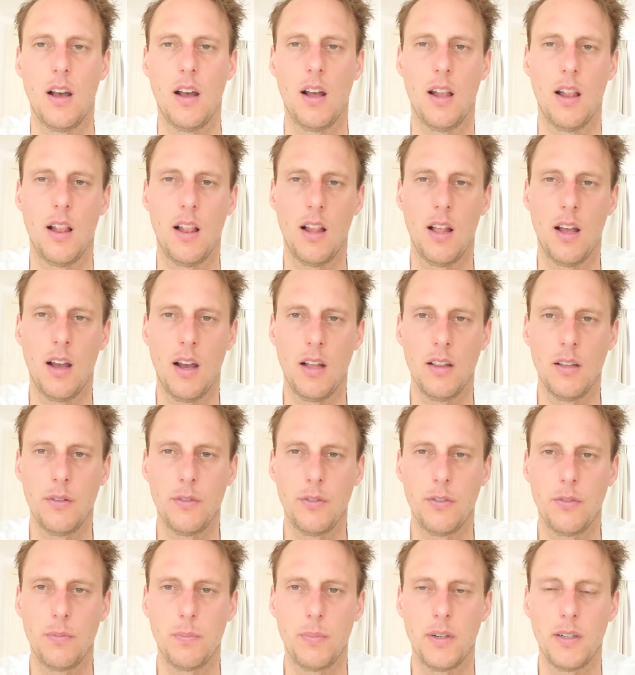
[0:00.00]
a lot
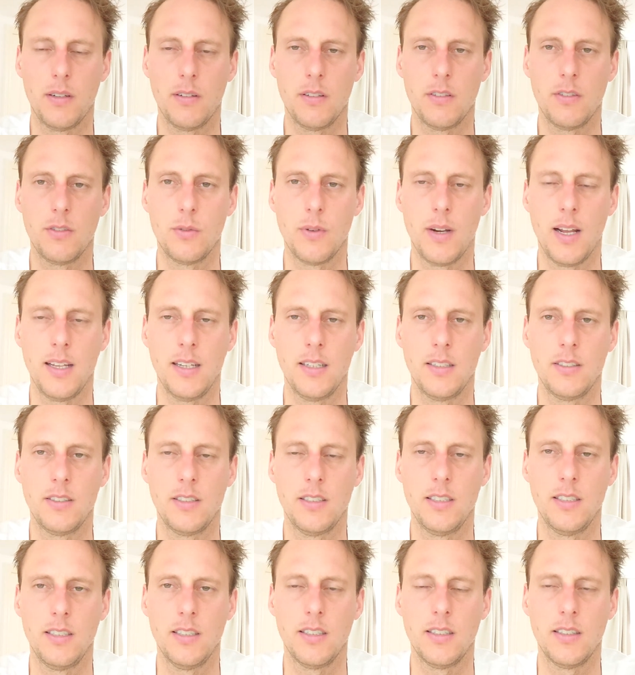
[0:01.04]
of spiritual
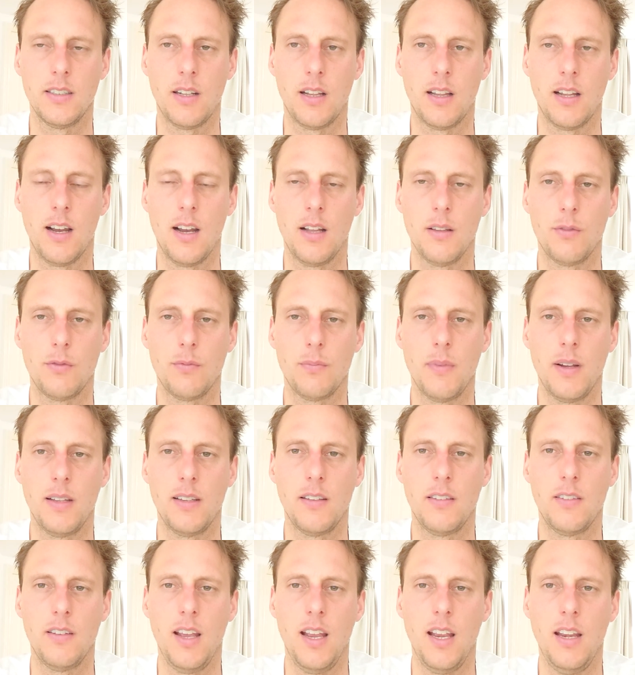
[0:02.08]
energy and a lot of
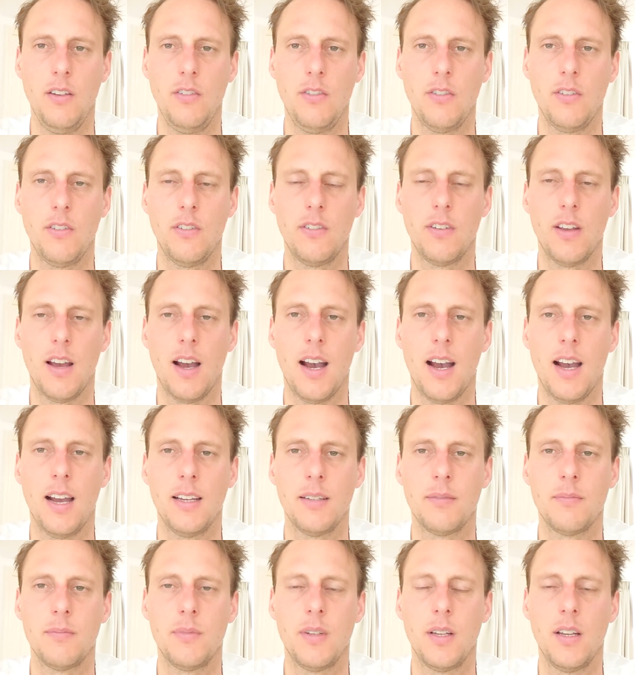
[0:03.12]
meditation
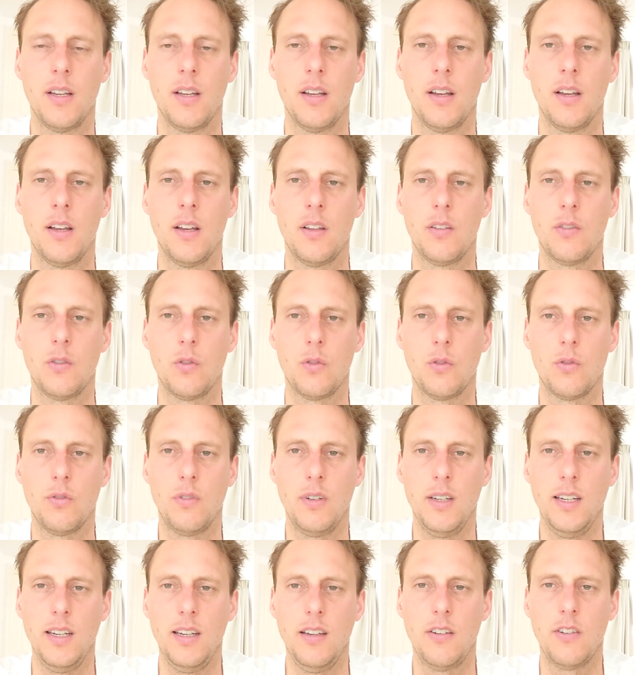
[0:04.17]
time to
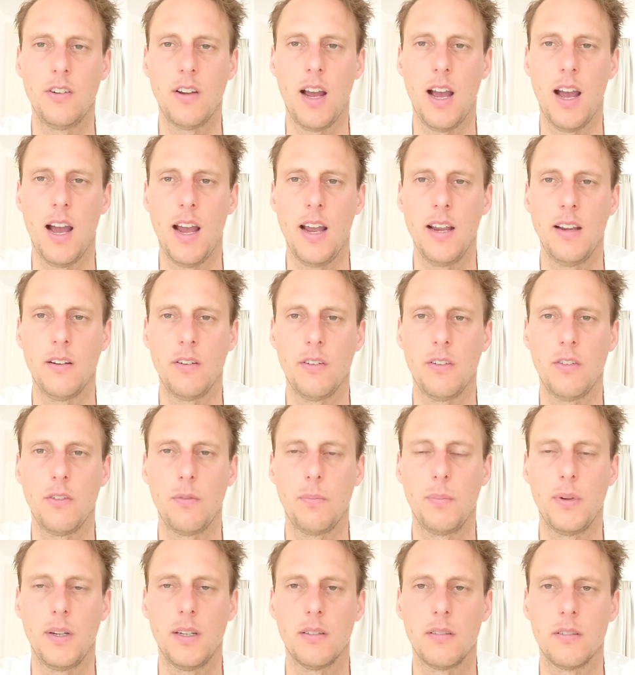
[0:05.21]
reach higher
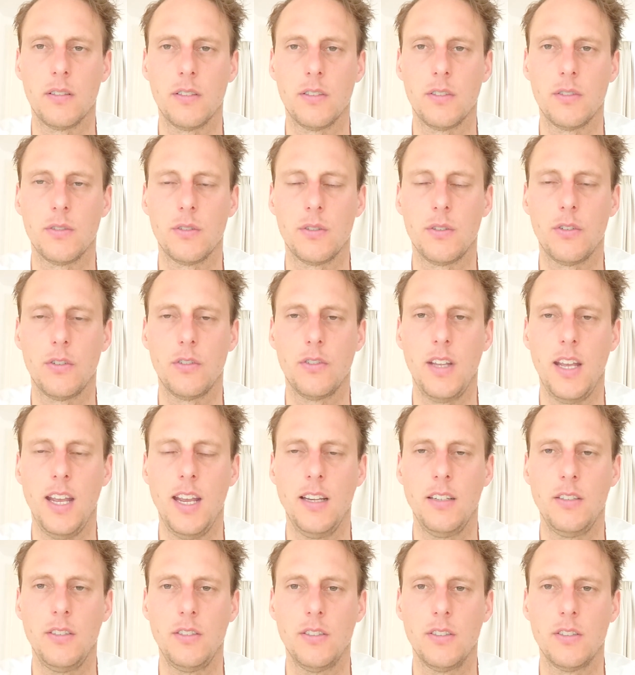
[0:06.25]
spiritual
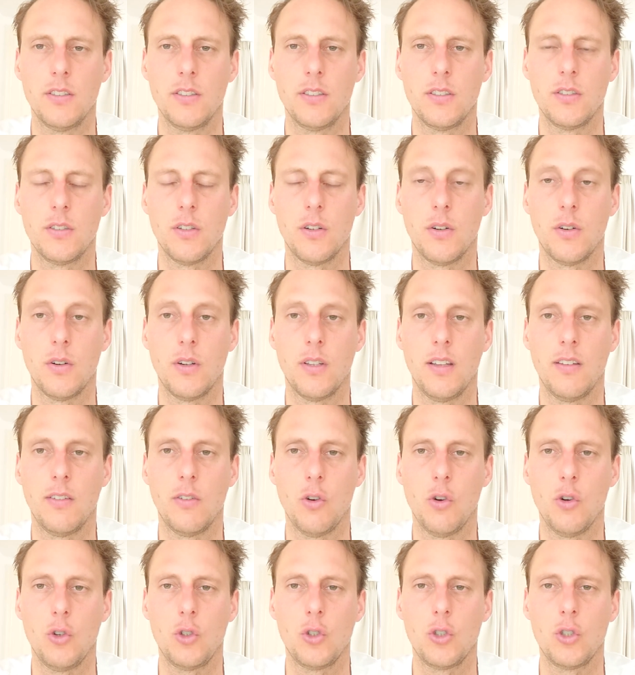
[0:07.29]
stages. So it is
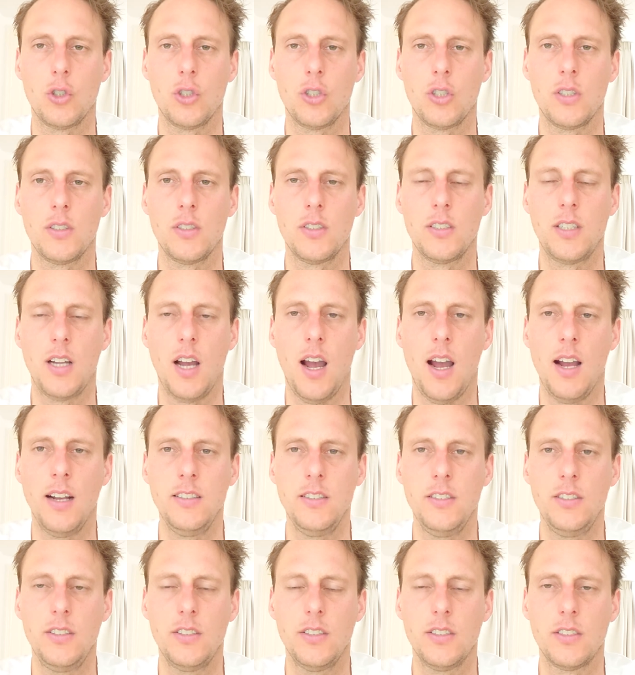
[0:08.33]
earned
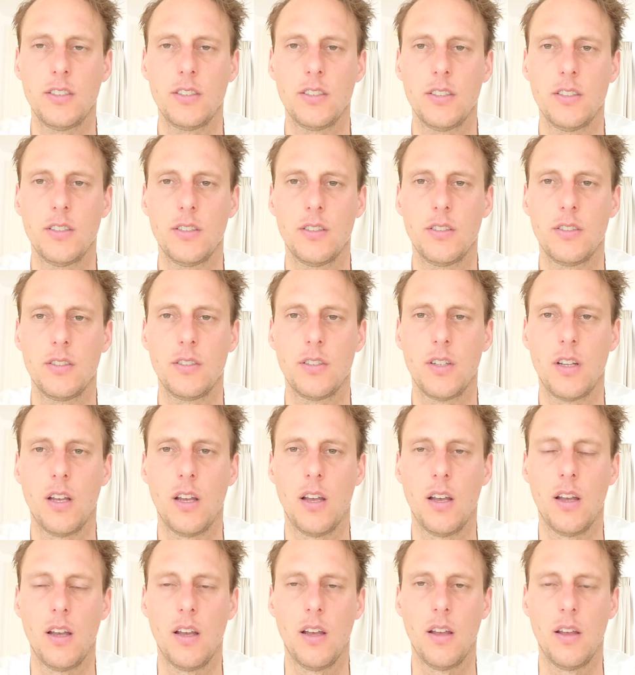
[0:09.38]
consciousness.
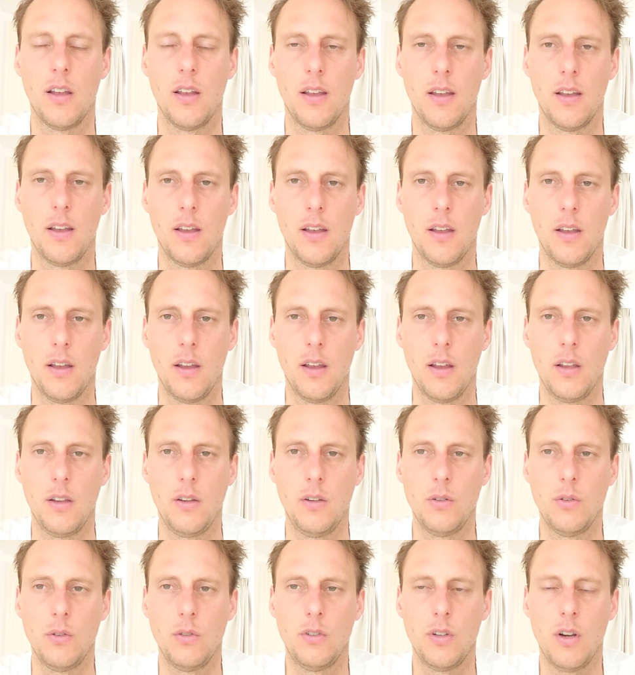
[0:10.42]

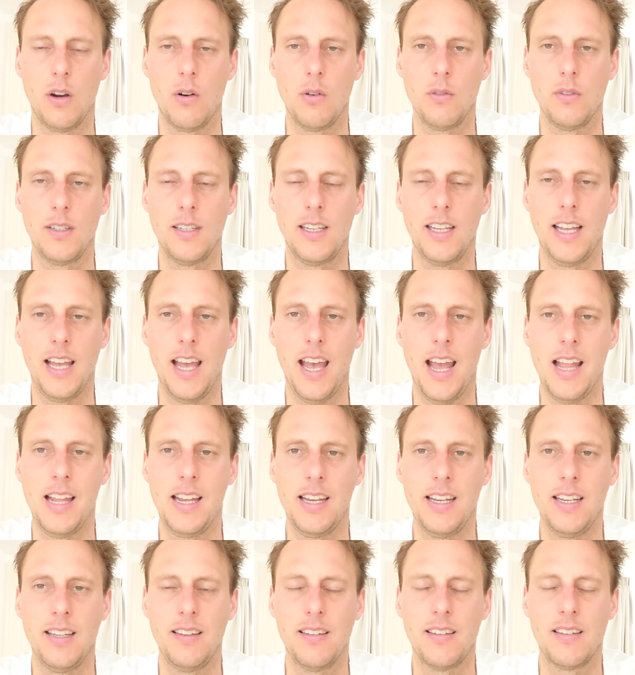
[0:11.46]
You don't get
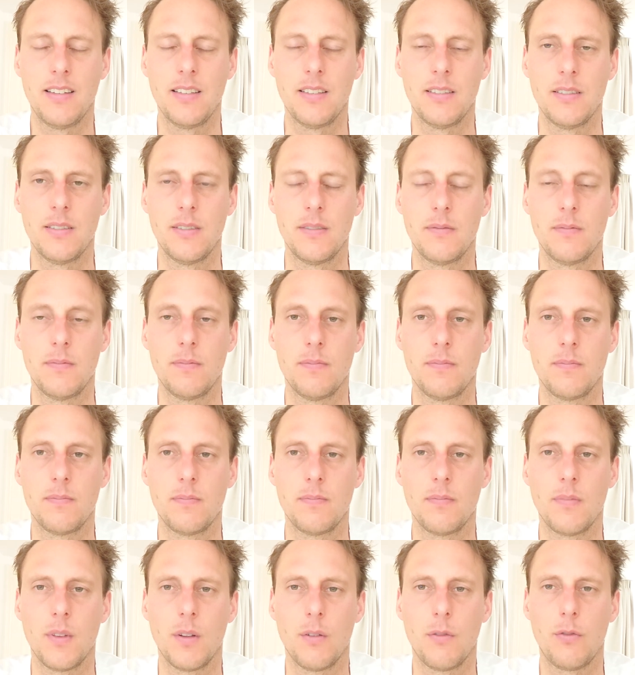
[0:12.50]
it
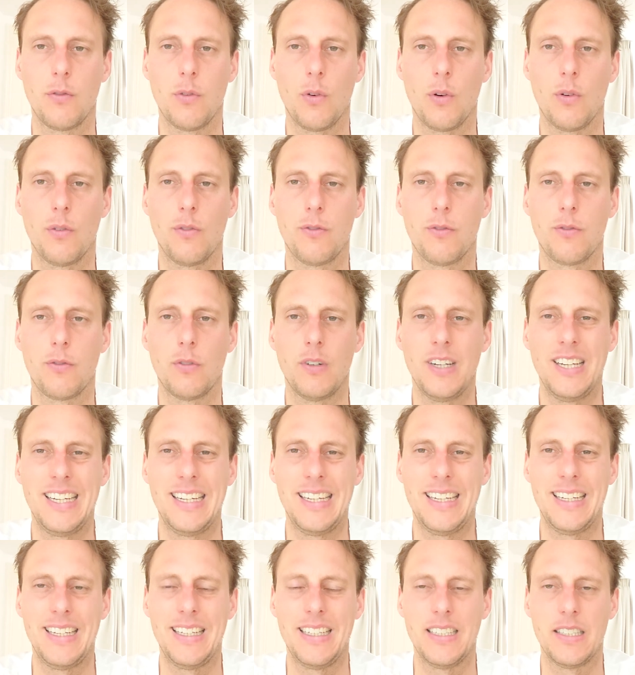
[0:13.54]
for
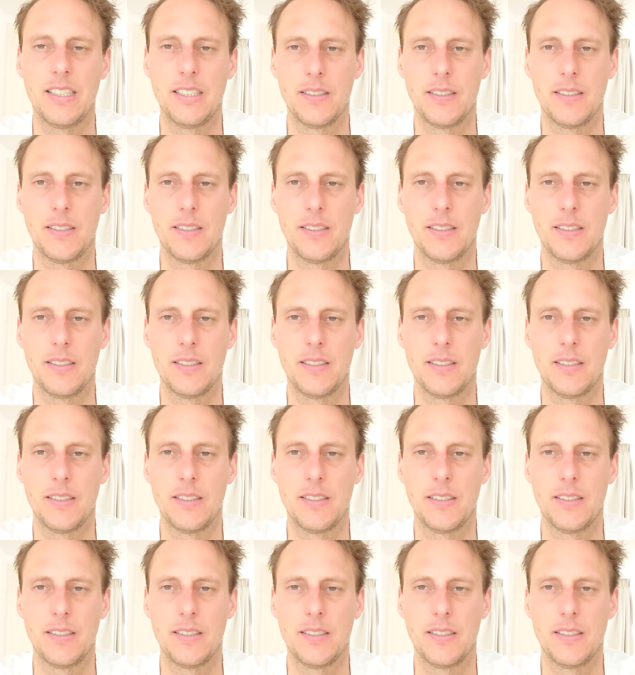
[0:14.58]
free.